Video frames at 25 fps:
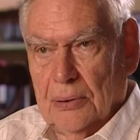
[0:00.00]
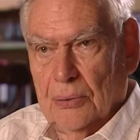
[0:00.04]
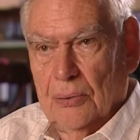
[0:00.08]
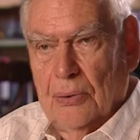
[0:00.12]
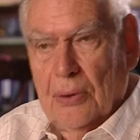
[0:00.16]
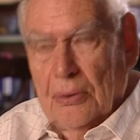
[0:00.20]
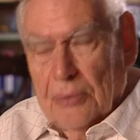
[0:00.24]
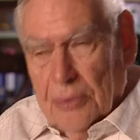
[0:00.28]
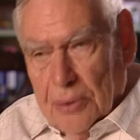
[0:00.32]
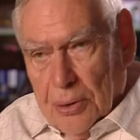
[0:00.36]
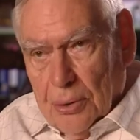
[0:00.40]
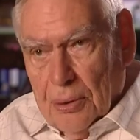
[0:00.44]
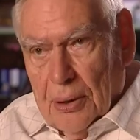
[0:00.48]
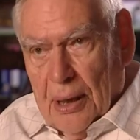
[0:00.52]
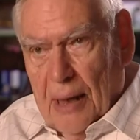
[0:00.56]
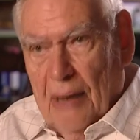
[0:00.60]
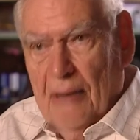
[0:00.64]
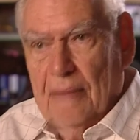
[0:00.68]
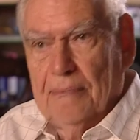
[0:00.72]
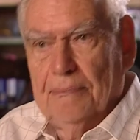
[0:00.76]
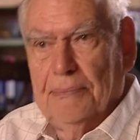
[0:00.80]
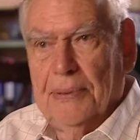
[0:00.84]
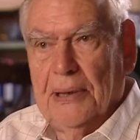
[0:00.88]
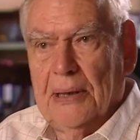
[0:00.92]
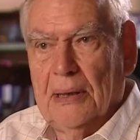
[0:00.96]
You do
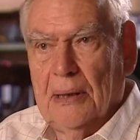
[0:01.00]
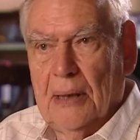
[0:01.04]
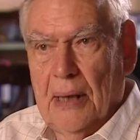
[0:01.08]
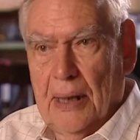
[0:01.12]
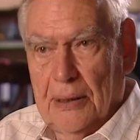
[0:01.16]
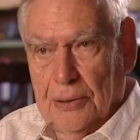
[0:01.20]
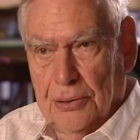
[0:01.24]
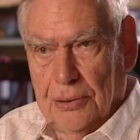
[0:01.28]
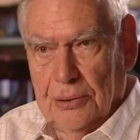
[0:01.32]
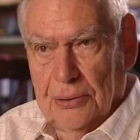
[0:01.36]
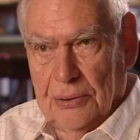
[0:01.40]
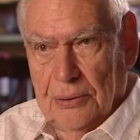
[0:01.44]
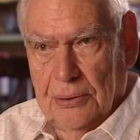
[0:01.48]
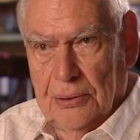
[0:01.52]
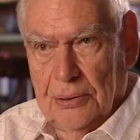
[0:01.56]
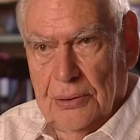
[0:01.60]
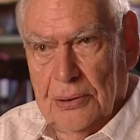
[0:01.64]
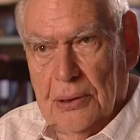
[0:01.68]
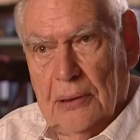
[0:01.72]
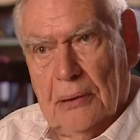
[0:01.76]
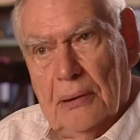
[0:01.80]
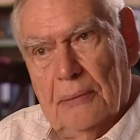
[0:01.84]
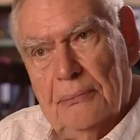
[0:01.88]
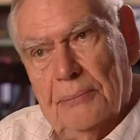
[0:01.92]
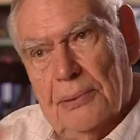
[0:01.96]
have big lectures and
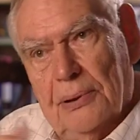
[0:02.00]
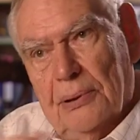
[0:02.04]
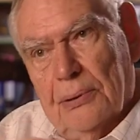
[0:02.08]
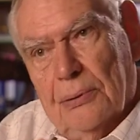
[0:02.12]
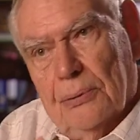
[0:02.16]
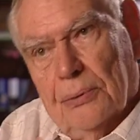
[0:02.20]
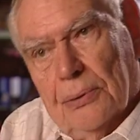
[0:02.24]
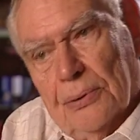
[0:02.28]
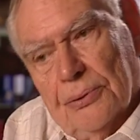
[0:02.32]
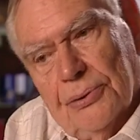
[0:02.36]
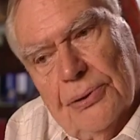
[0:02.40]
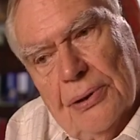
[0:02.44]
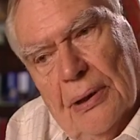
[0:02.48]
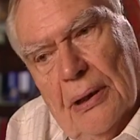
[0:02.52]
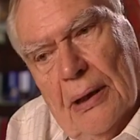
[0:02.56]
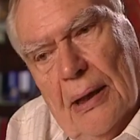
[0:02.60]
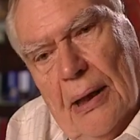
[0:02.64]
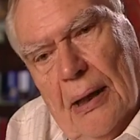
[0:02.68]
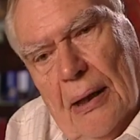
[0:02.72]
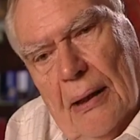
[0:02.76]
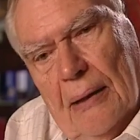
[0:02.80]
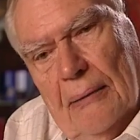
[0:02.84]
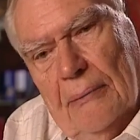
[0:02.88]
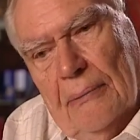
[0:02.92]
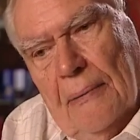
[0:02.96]
so on, but you also
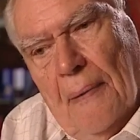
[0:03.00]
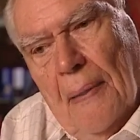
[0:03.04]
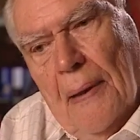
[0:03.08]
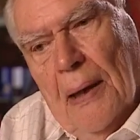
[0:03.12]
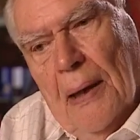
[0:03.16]
have